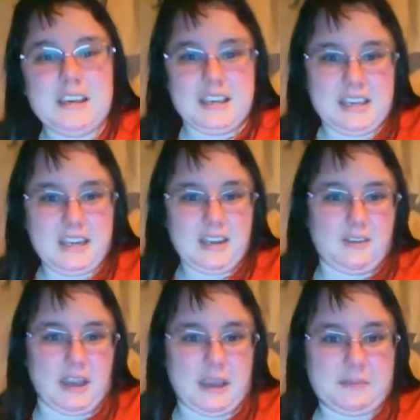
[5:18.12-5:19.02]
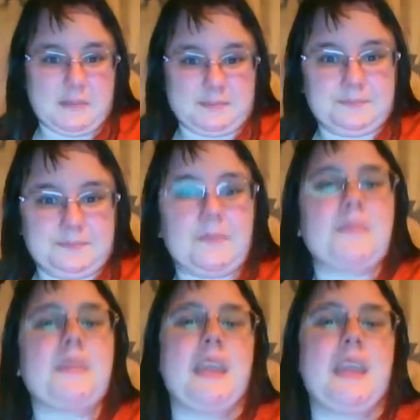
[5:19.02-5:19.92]
Anyway,
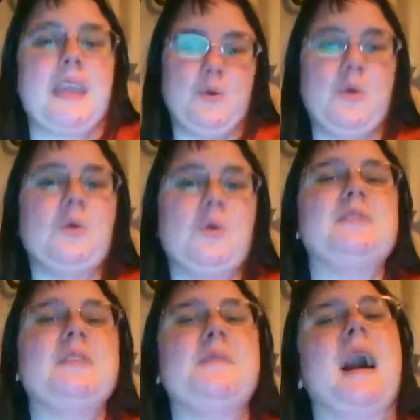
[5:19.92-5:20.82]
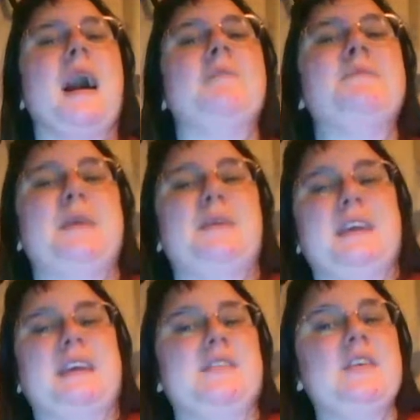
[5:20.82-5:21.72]
and of course the apartment
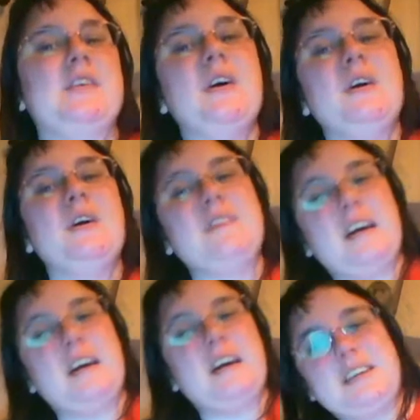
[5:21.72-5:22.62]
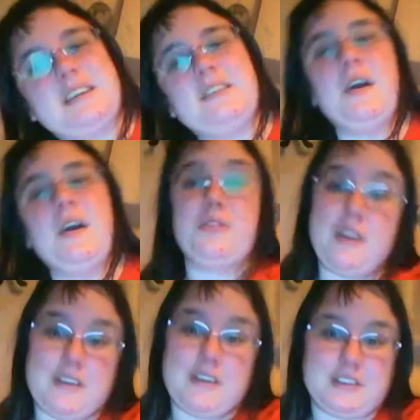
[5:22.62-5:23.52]
buildings, fountain,
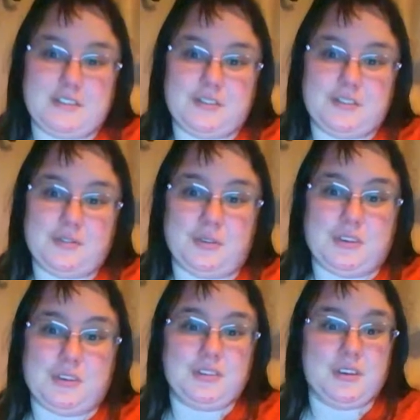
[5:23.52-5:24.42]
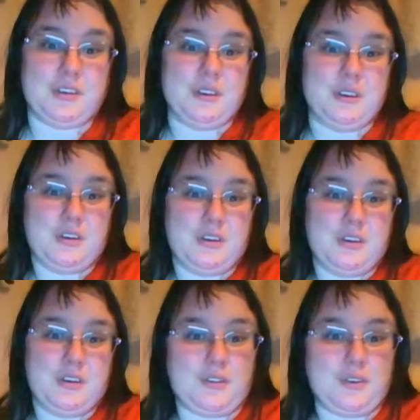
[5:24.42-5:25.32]
3 original stores,
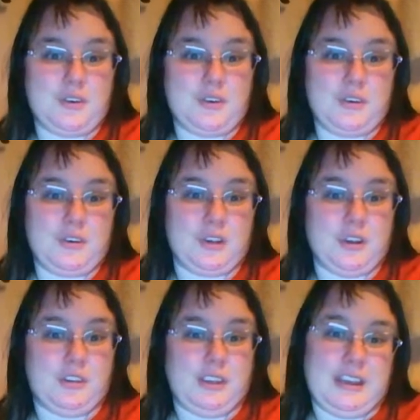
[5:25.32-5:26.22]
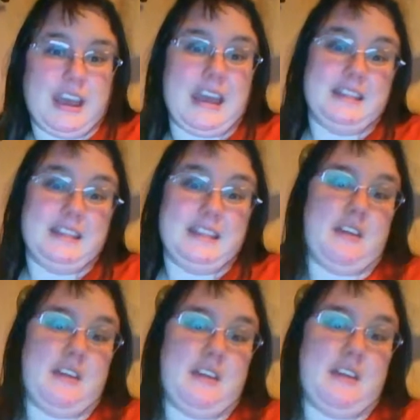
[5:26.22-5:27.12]
food, clothing, and
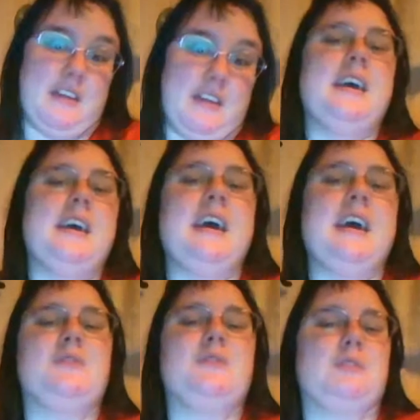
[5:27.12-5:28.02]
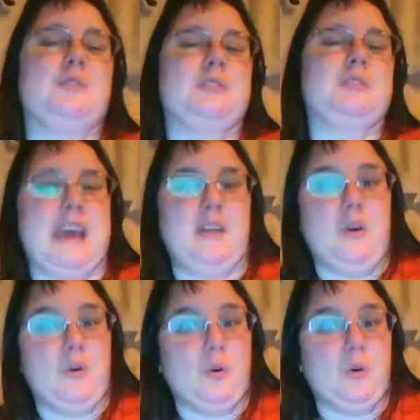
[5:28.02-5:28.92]
interior, and of course the town
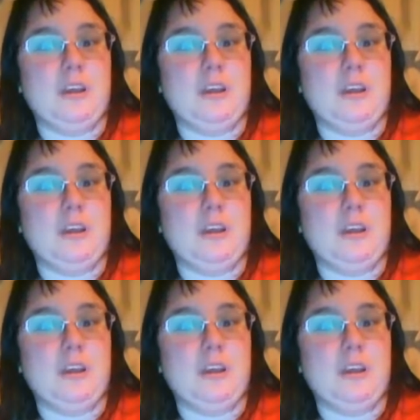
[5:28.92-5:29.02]
hall.